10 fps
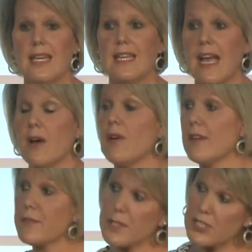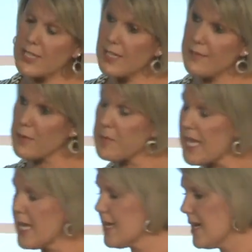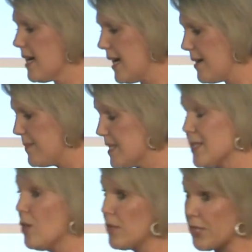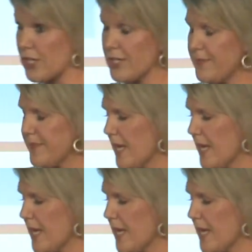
Now, unfortunately for me, I'm a slow learner.